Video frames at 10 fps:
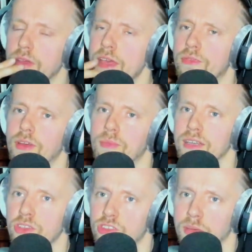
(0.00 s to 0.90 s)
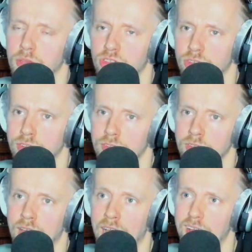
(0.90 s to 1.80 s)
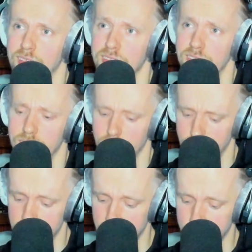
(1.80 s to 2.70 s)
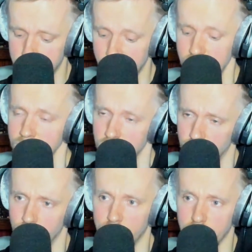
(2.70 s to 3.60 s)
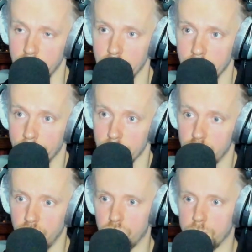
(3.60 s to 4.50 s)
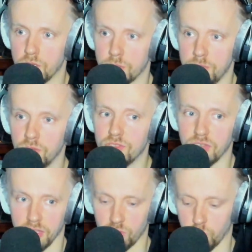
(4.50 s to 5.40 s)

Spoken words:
if Magnus Samuelsson jumped into the YouTube community as